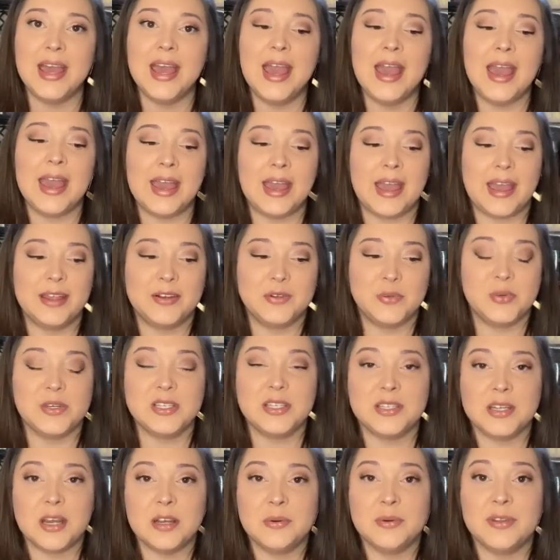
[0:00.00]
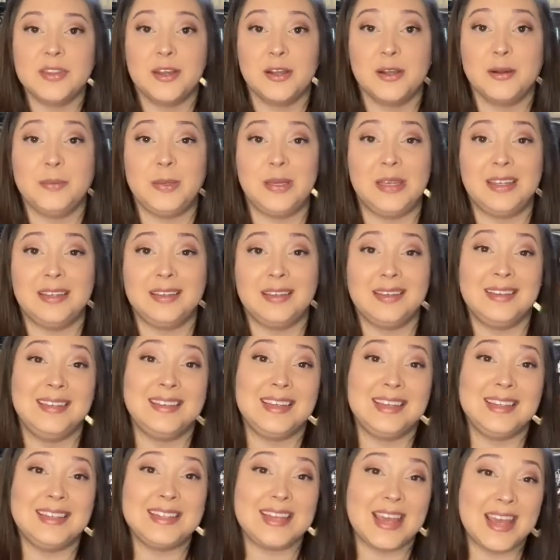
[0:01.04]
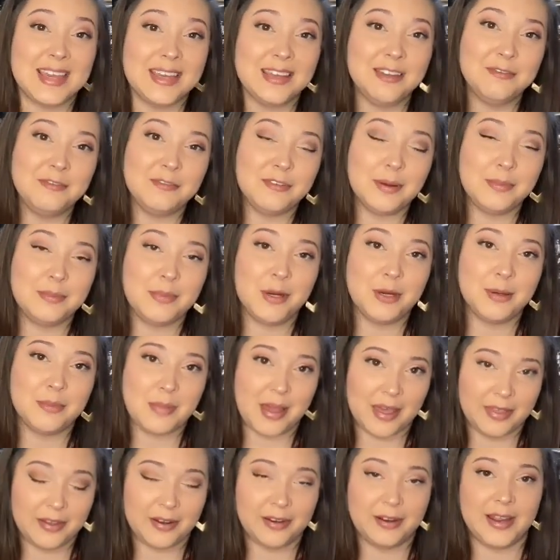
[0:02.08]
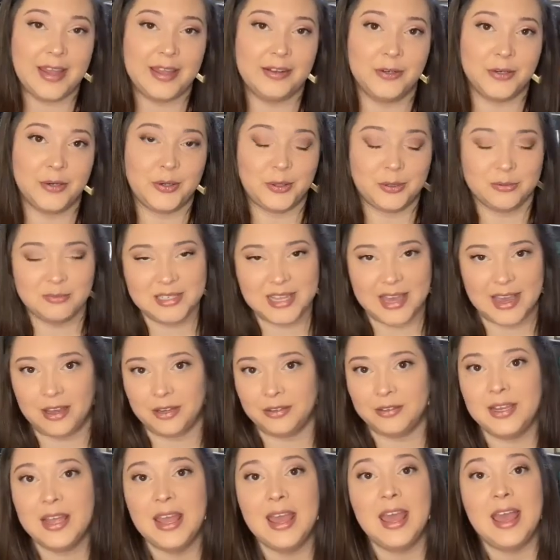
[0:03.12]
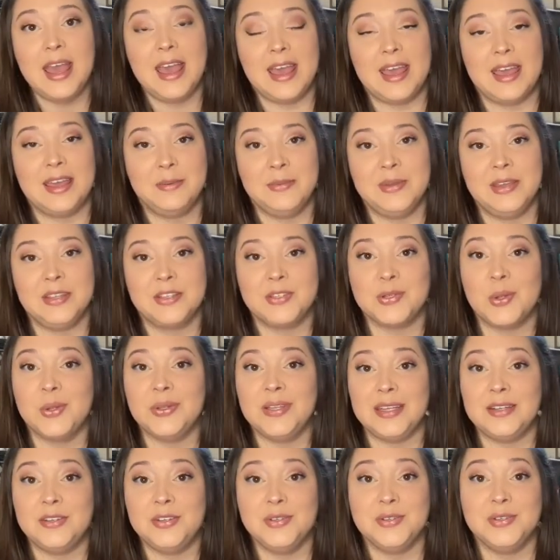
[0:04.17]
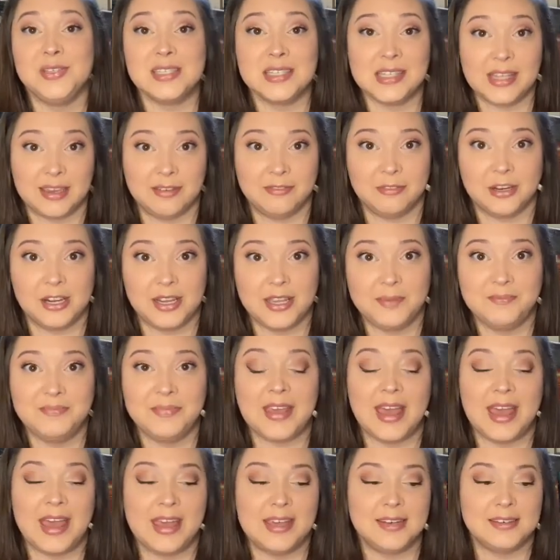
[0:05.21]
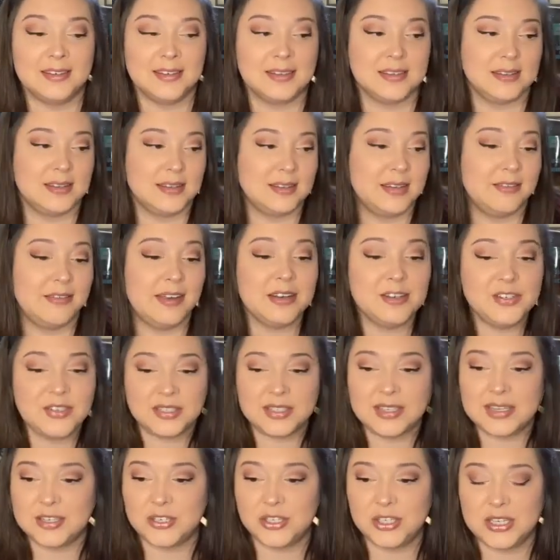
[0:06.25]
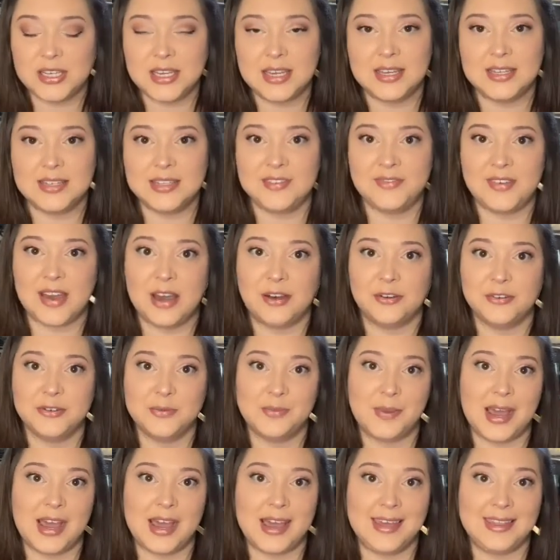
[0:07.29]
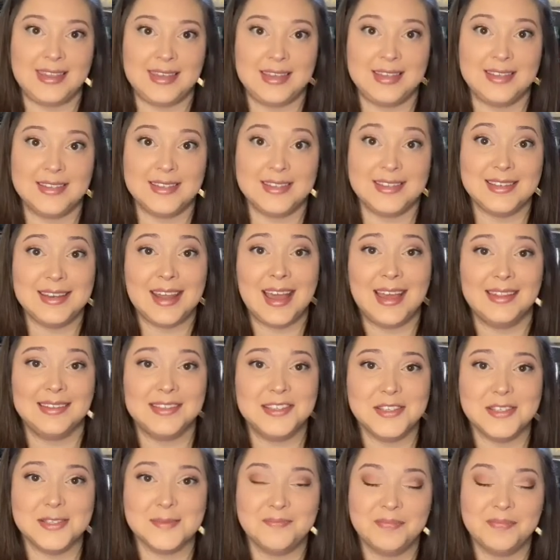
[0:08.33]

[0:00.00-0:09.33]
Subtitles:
and we start with her being taken from her mother in her hometown and being sold into slavery. And eventually she is found by these nuns,